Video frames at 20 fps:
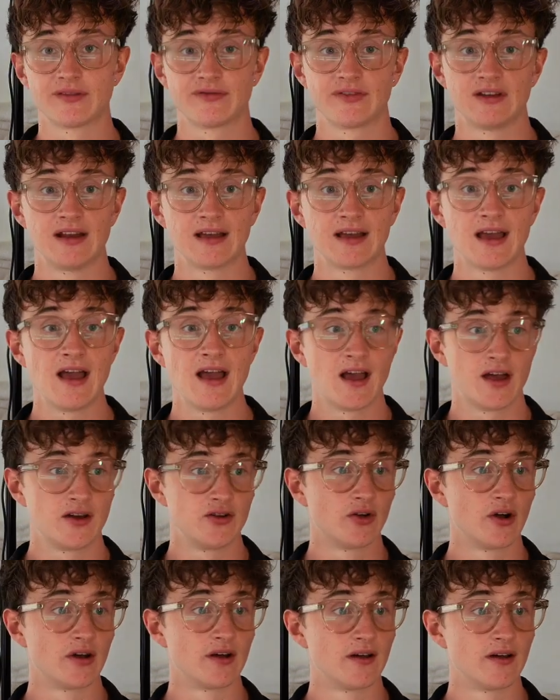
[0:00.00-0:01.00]
feeling.
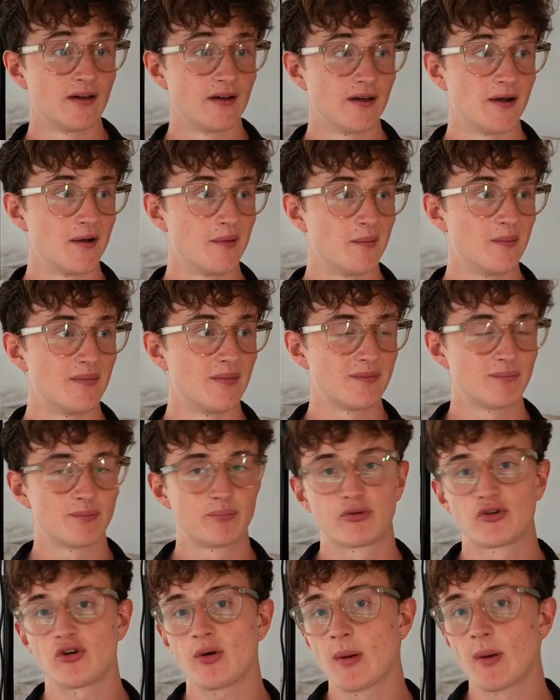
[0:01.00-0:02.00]
You're gonna
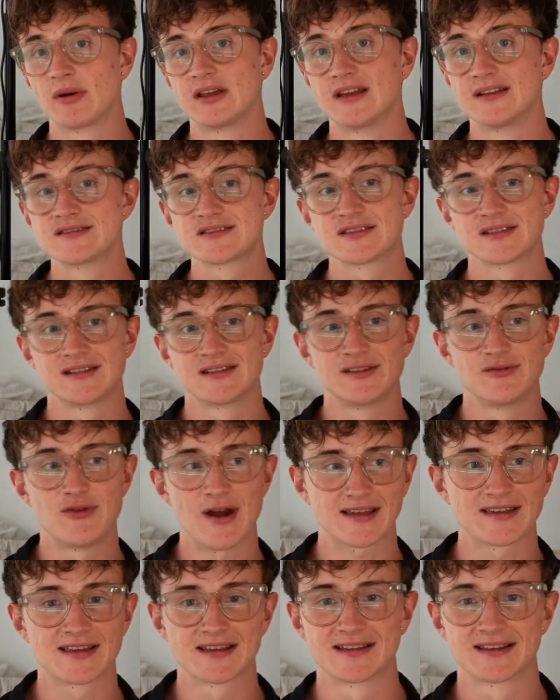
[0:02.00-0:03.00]
probably instantly
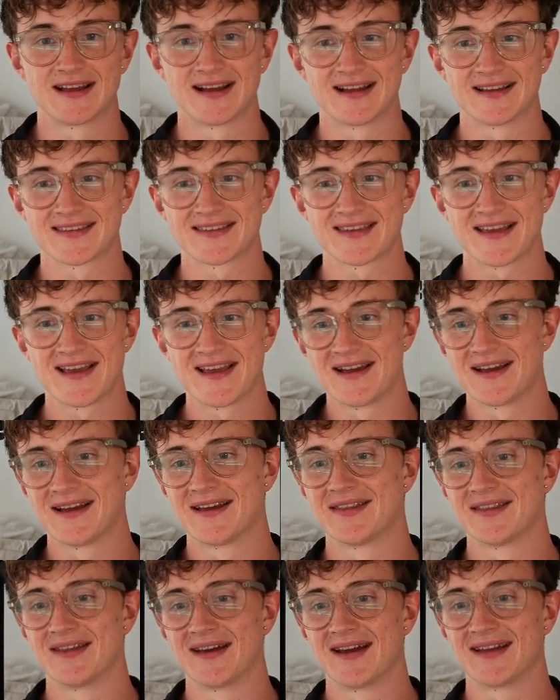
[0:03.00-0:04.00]
recognize
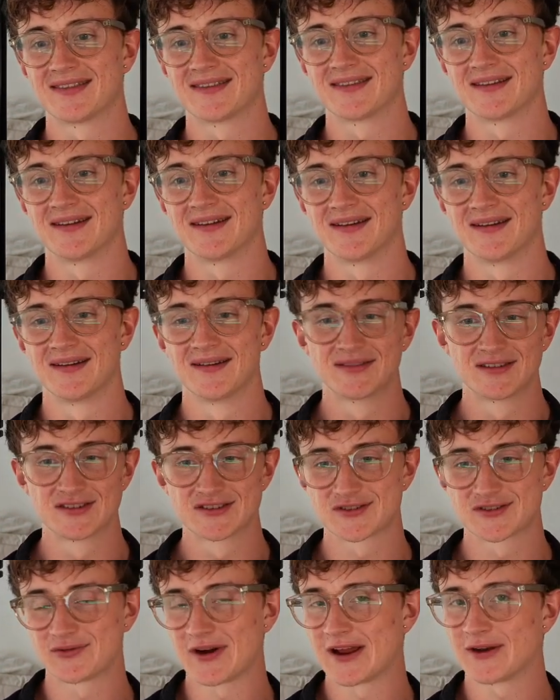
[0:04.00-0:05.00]
that the
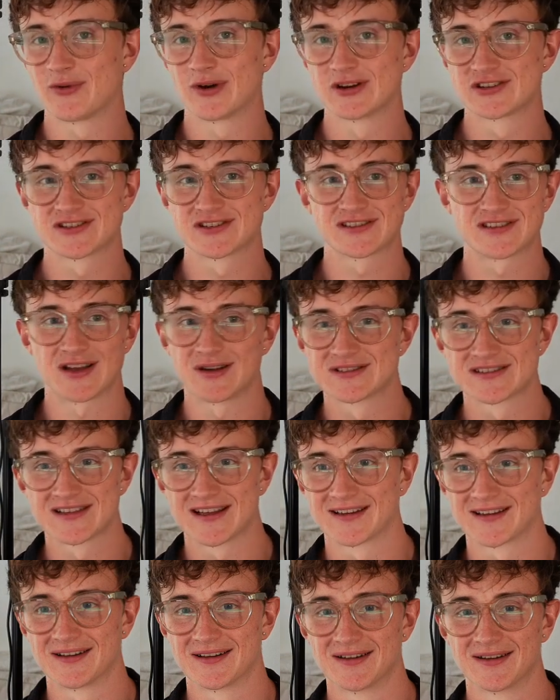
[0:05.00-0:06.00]
straight one just sounds
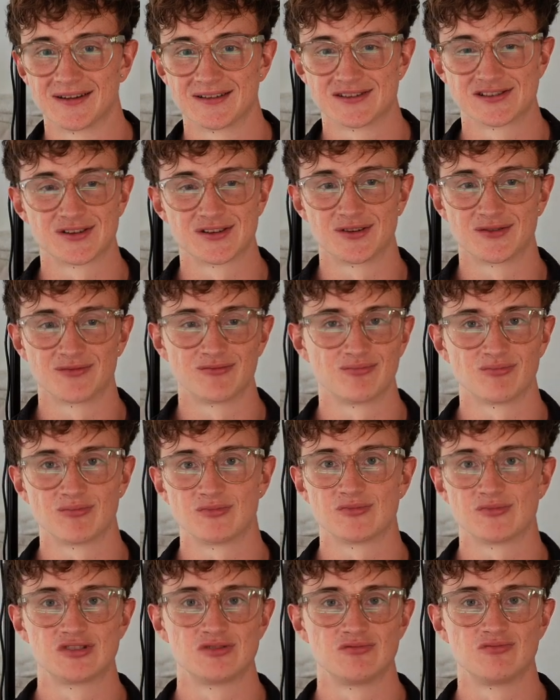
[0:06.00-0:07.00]
like a certain
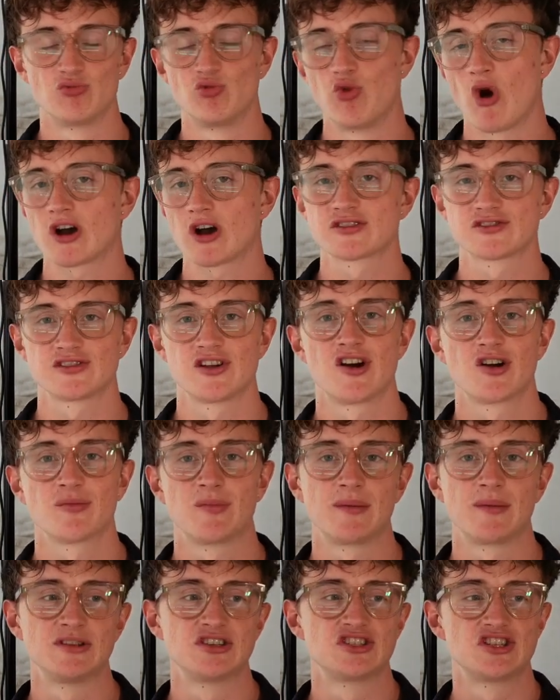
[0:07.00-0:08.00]
rock song,
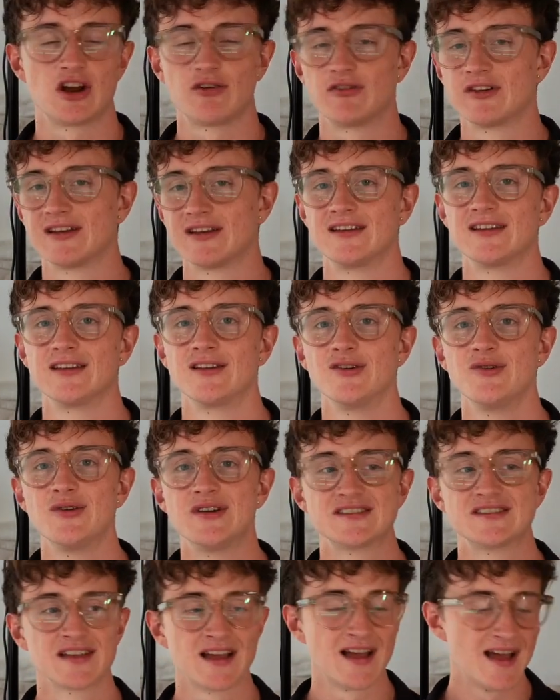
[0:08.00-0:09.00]
maybe Jerry Lee
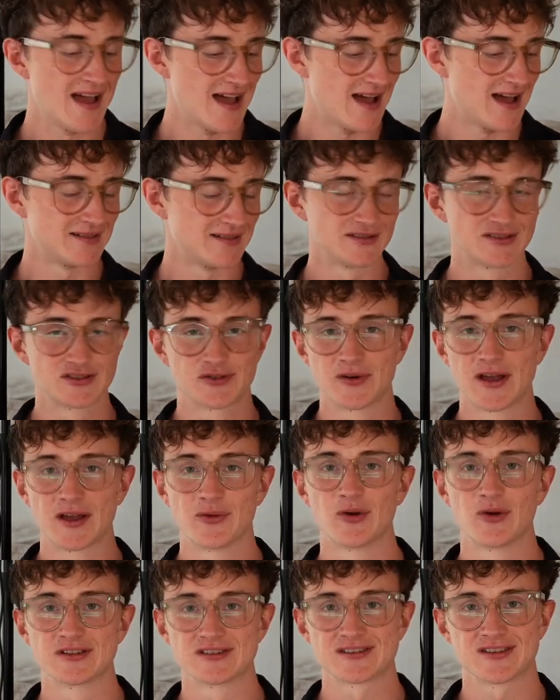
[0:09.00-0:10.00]
Lewis, and the swing
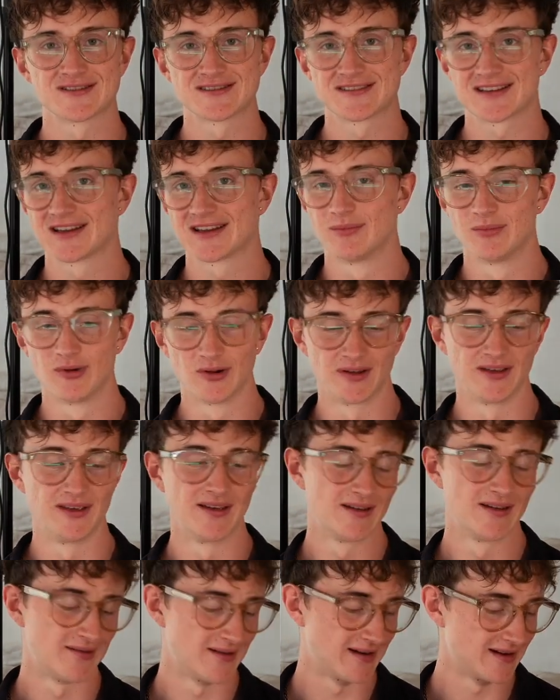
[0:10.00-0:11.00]
one sounds like a boogie,
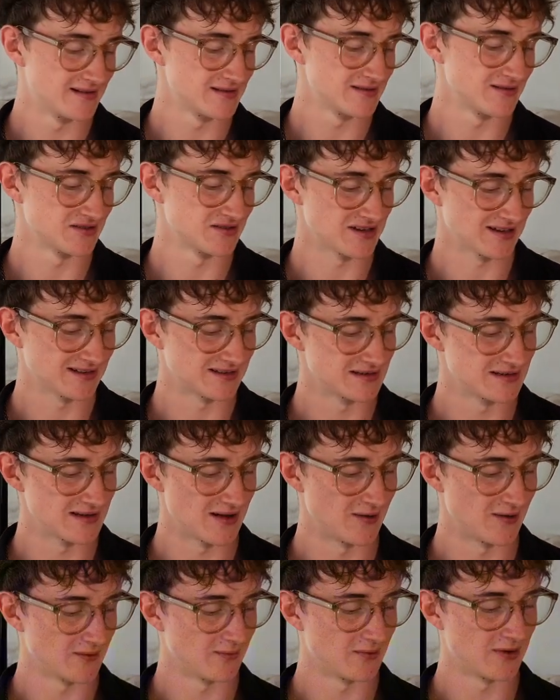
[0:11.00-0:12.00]
right? So check this out.